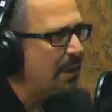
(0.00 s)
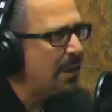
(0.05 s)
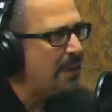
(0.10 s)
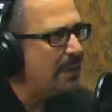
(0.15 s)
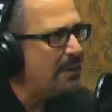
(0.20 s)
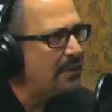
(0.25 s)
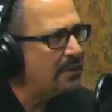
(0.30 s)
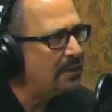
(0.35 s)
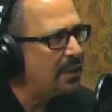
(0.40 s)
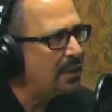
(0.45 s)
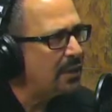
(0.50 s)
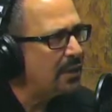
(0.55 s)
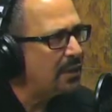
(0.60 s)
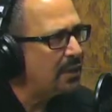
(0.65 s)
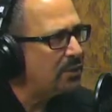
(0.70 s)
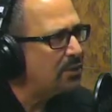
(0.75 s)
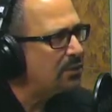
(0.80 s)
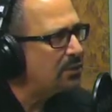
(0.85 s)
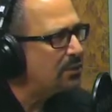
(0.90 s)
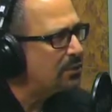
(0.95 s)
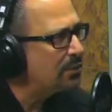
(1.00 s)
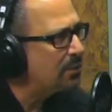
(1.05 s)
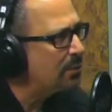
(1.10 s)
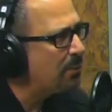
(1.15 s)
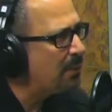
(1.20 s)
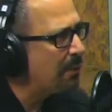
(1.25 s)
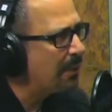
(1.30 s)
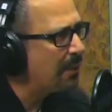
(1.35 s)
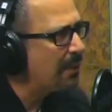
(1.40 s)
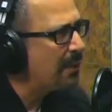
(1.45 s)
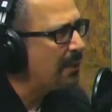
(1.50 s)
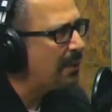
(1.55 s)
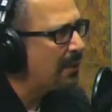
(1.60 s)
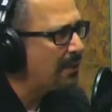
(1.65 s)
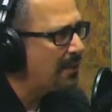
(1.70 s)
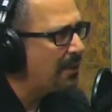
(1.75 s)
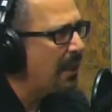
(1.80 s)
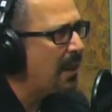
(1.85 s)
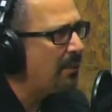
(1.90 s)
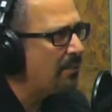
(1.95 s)
And his English is completely
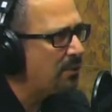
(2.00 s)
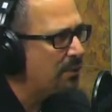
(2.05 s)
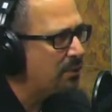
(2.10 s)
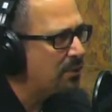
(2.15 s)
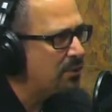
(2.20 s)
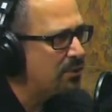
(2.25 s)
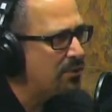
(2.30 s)
damaged.